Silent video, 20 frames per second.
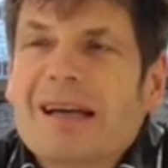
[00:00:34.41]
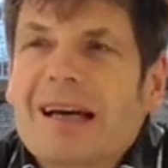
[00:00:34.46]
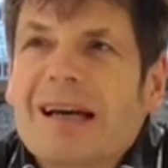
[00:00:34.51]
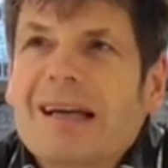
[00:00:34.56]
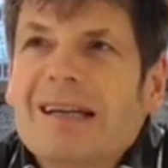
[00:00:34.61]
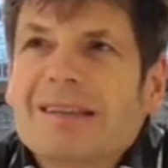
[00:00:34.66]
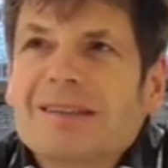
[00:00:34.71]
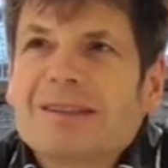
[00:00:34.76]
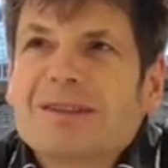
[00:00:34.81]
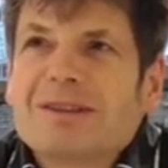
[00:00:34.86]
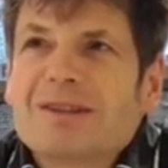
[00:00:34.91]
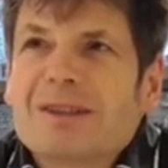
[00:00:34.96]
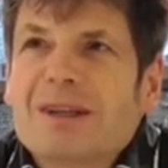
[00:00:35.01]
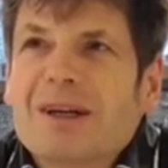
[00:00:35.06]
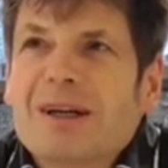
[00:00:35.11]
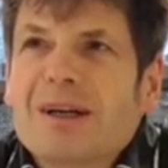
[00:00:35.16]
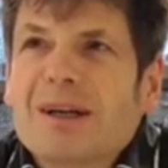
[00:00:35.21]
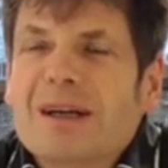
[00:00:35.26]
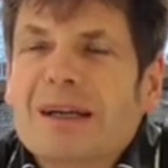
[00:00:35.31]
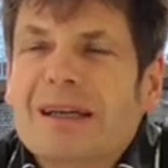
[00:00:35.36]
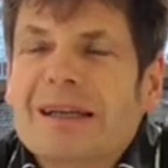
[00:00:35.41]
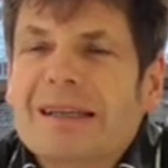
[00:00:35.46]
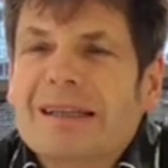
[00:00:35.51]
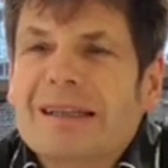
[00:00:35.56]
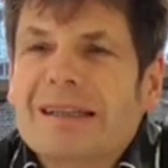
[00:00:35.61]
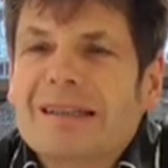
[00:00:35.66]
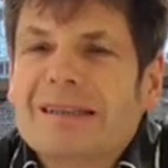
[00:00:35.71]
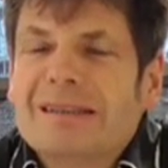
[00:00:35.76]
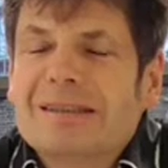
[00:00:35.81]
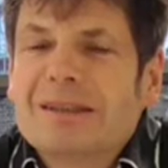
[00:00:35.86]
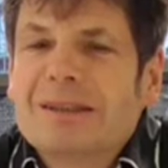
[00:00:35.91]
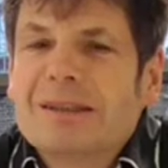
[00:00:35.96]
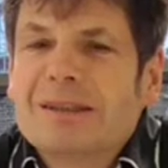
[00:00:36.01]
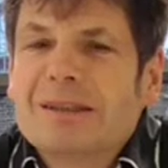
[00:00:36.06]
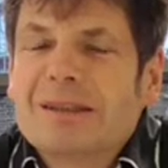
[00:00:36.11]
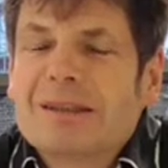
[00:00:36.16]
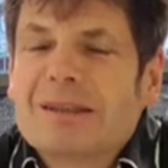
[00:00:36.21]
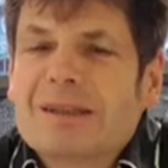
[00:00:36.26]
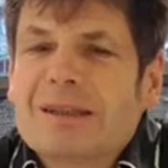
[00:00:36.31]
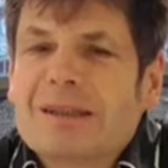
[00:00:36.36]
and I
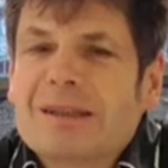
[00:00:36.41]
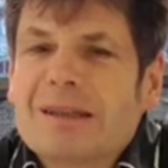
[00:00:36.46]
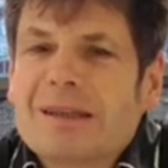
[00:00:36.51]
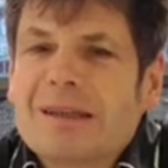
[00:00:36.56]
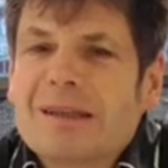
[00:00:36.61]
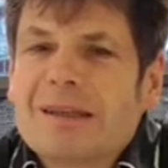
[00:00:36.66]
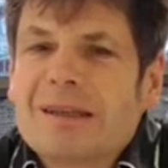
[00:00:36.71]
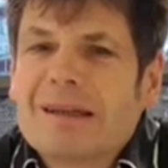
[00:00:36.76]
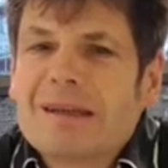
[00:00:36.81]
didn't.